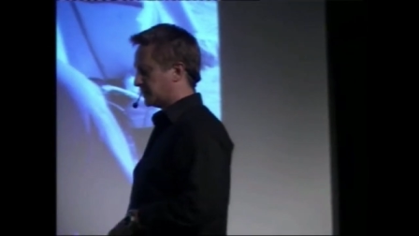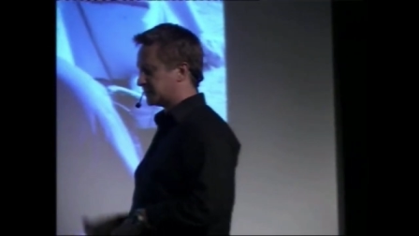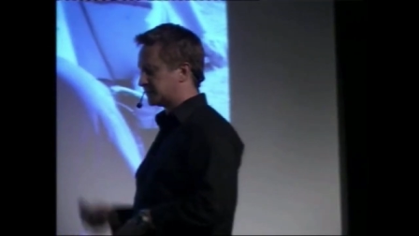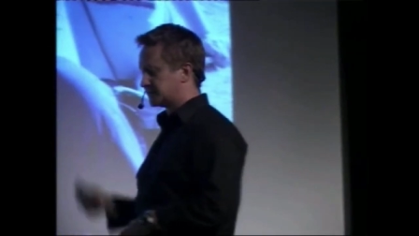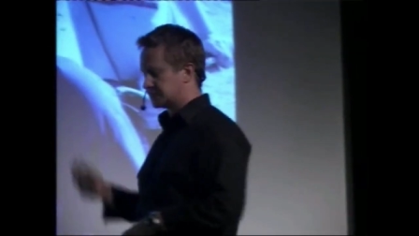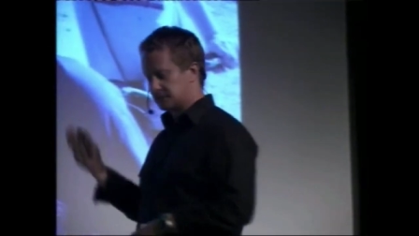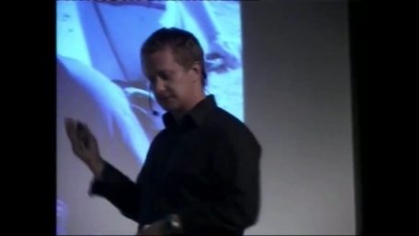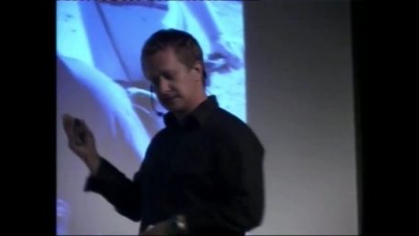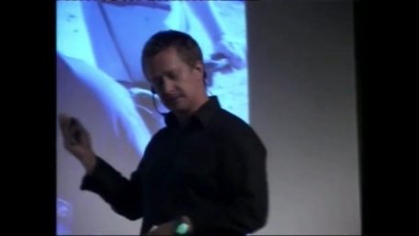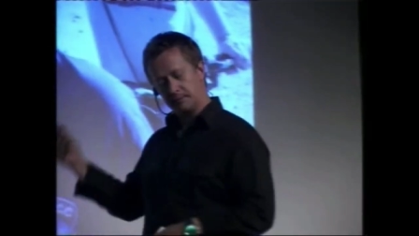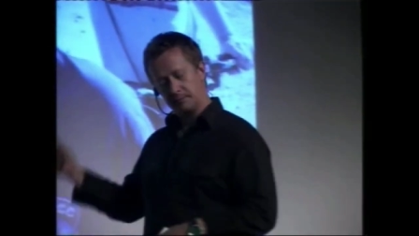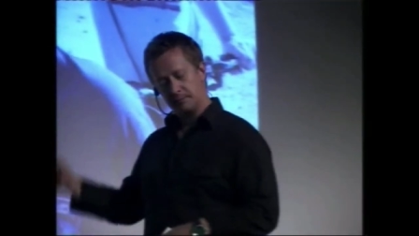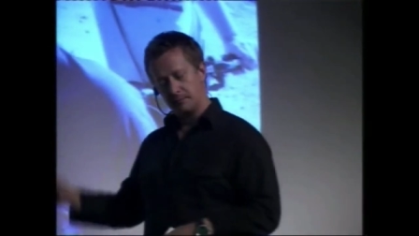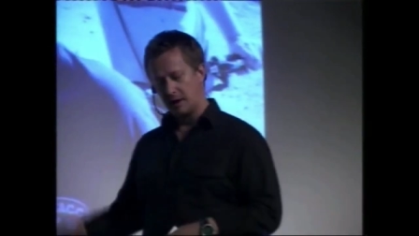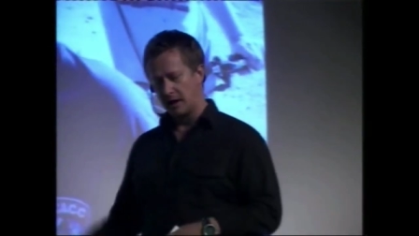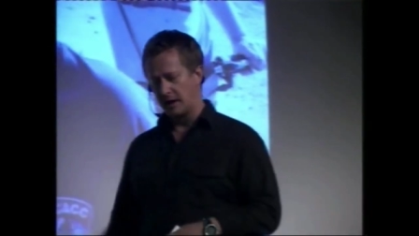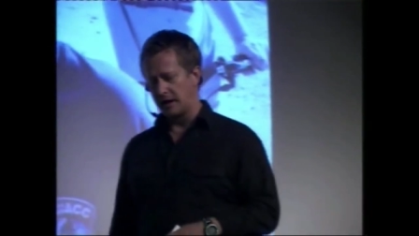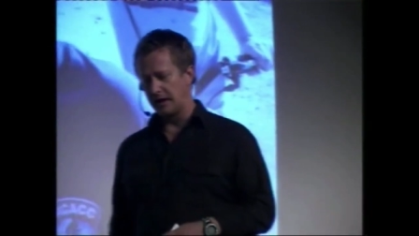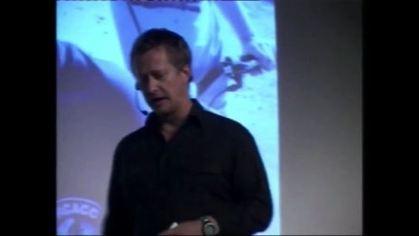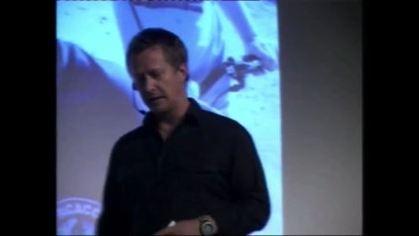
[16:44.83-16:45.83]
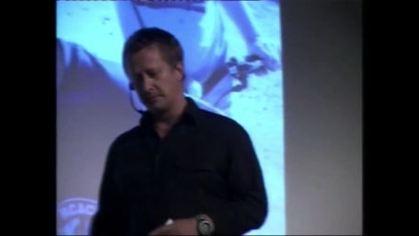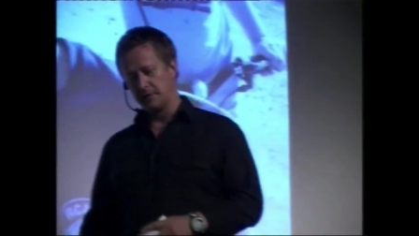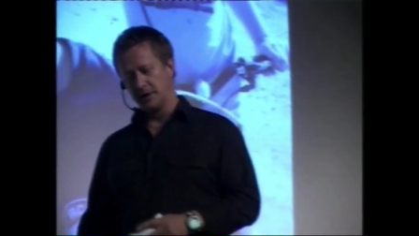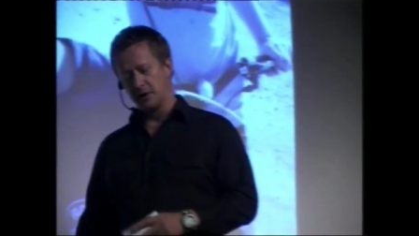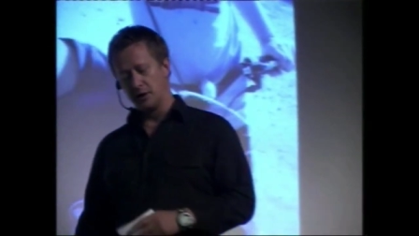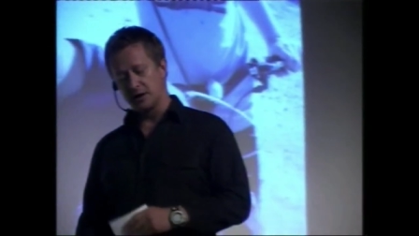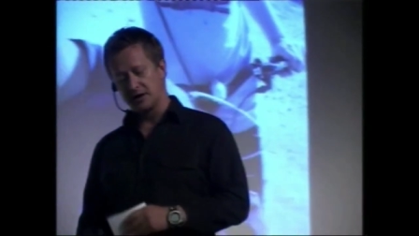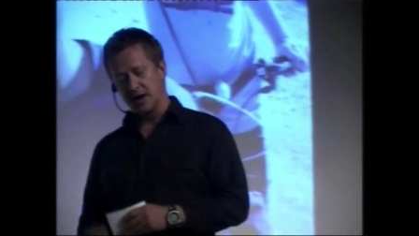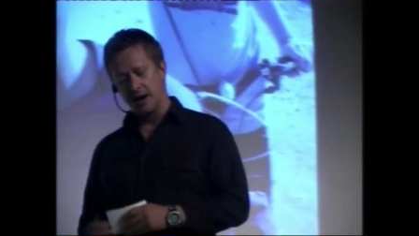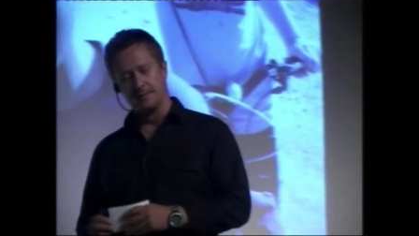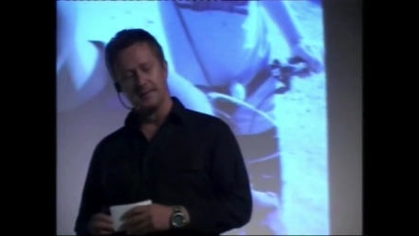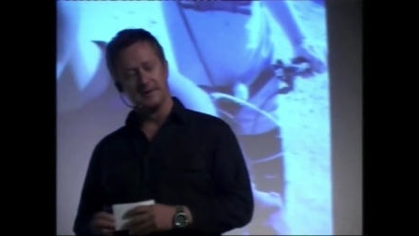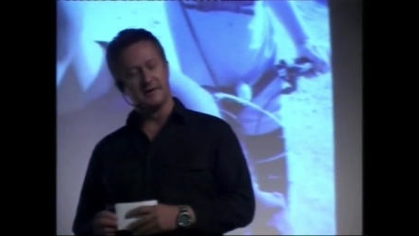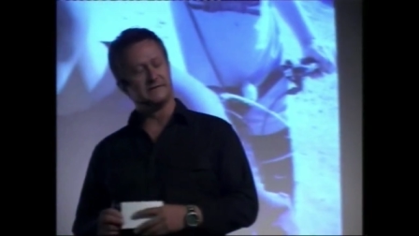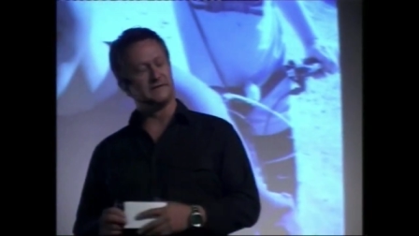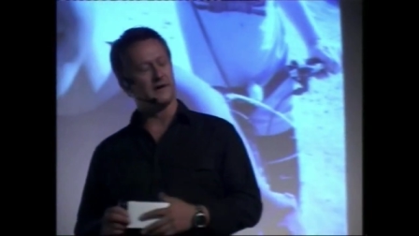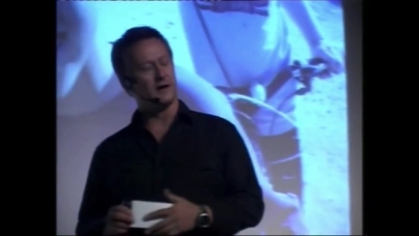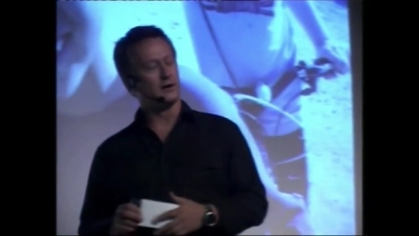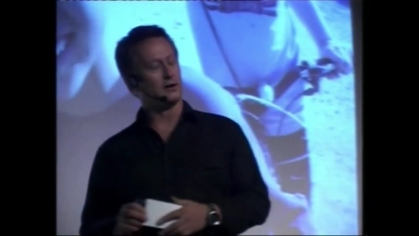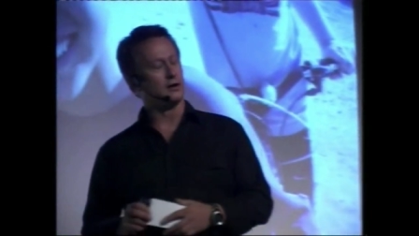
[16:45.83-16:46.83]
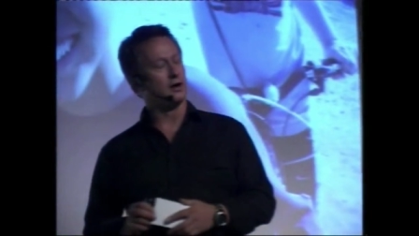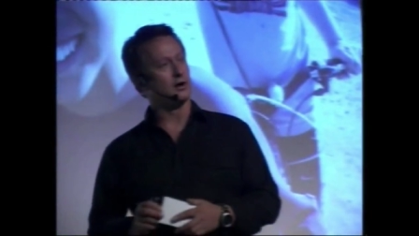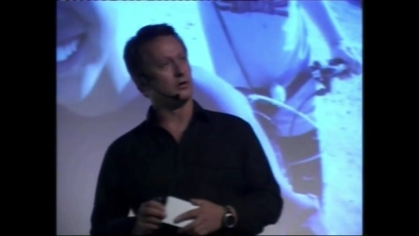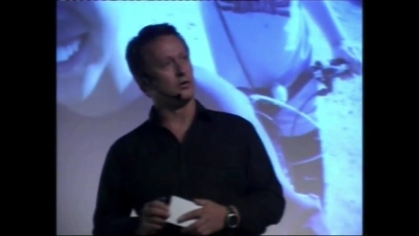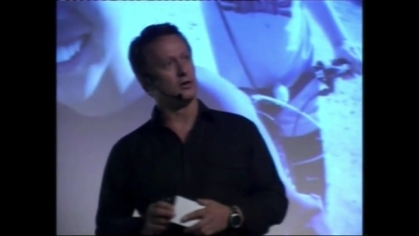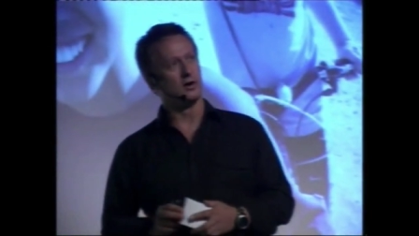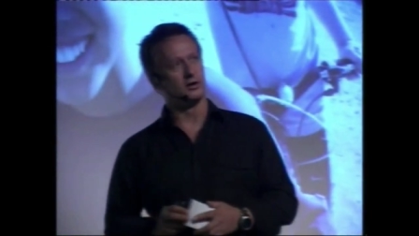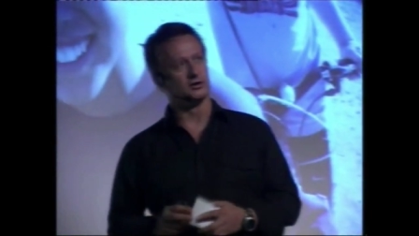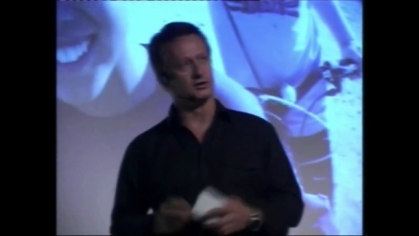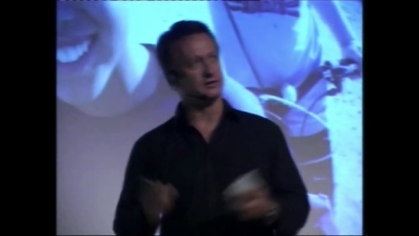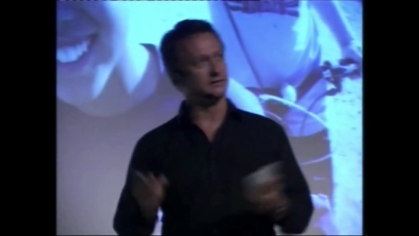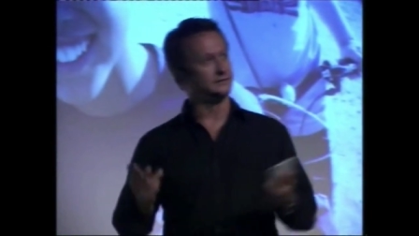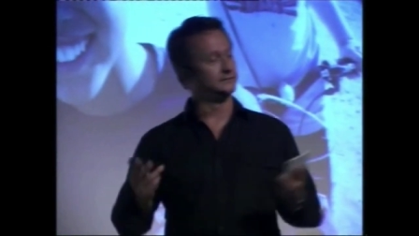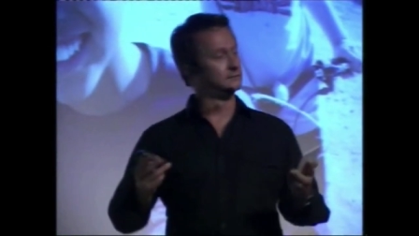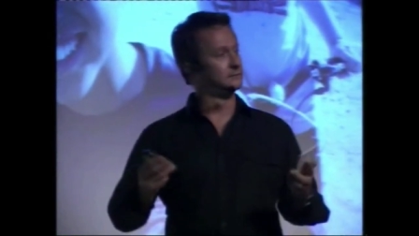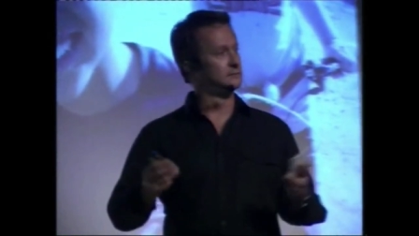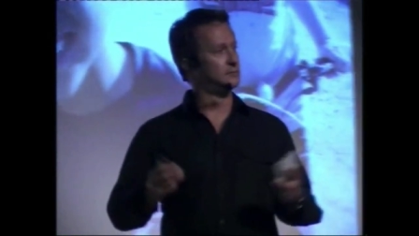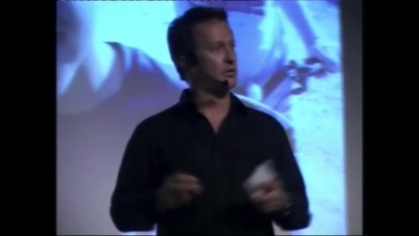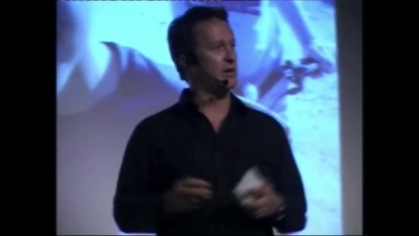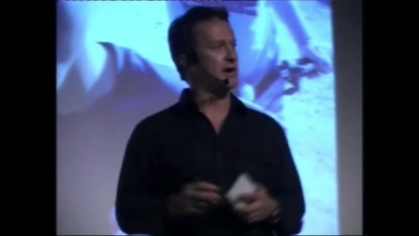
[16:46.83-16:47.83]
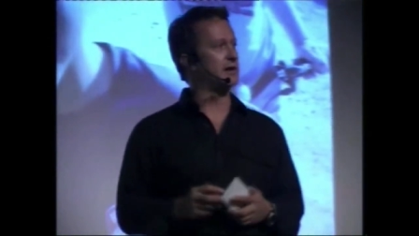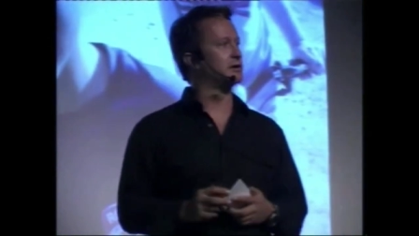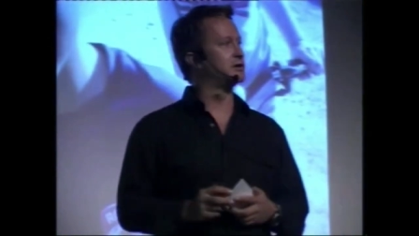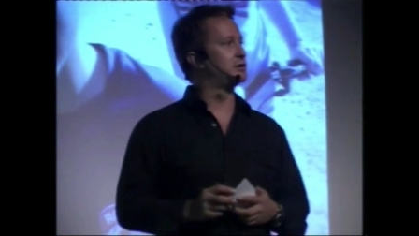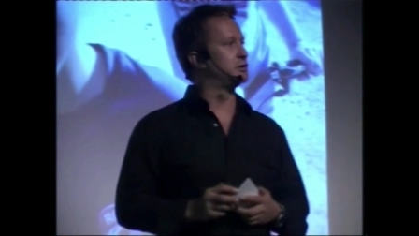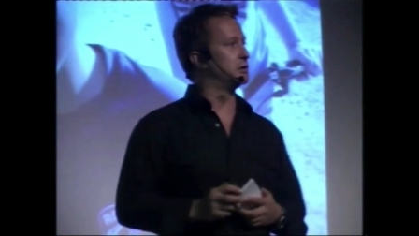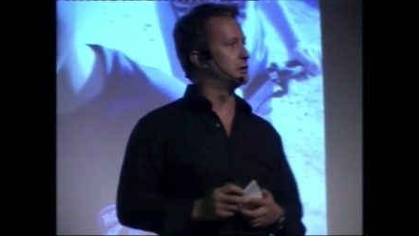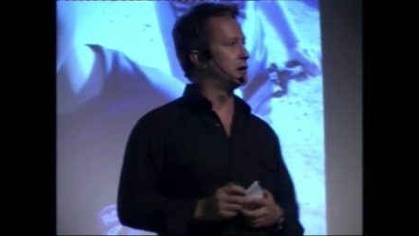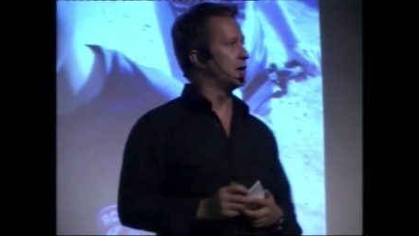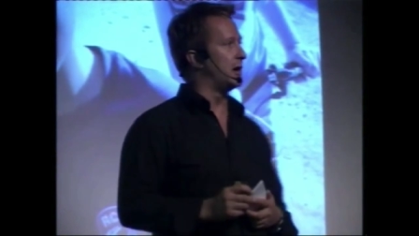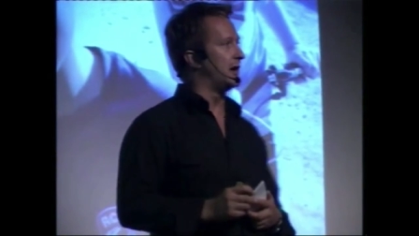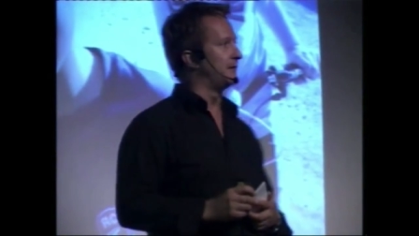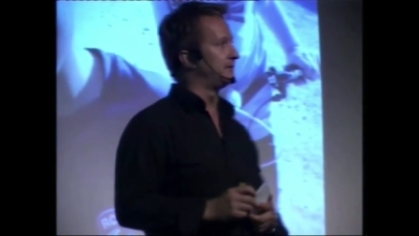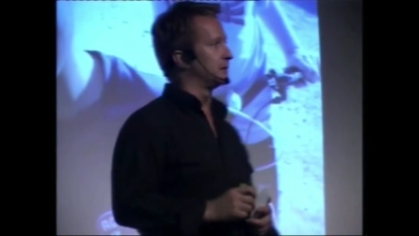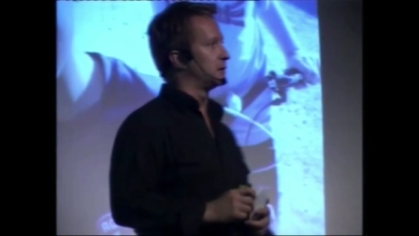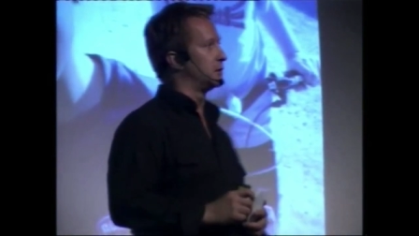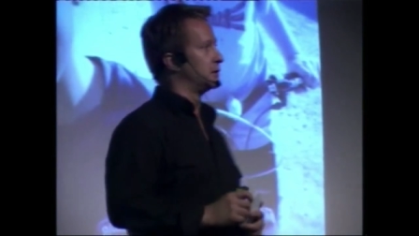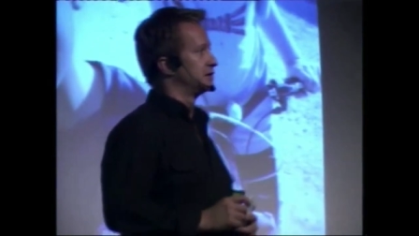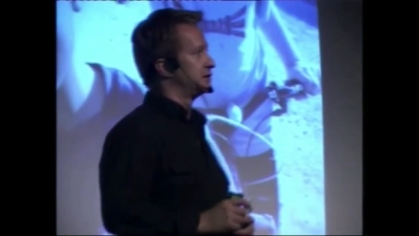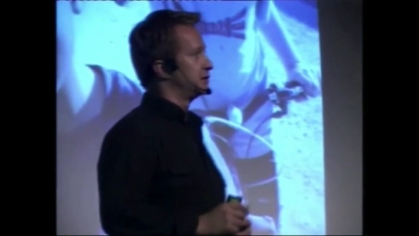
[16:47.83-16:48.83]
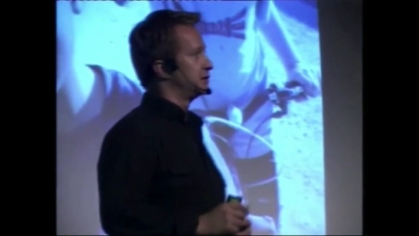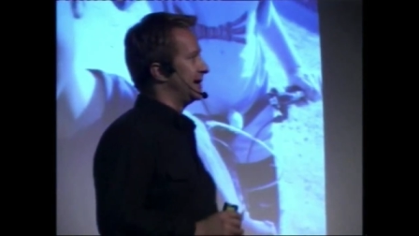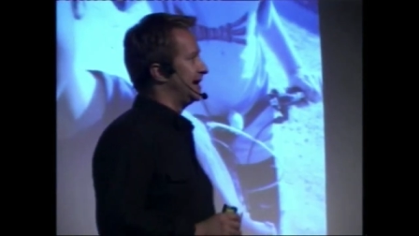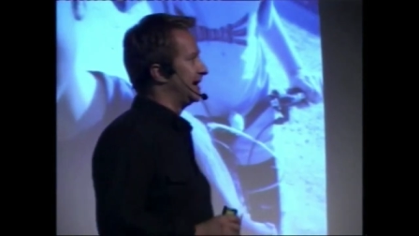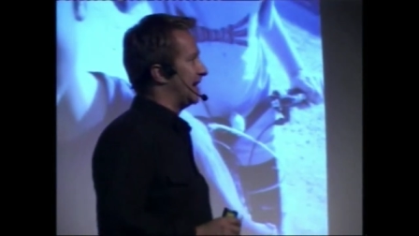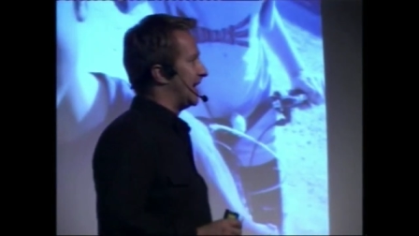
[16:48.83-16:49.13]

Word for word: There was some, uh, a company found a lot of oil just a week or two ago off the coast of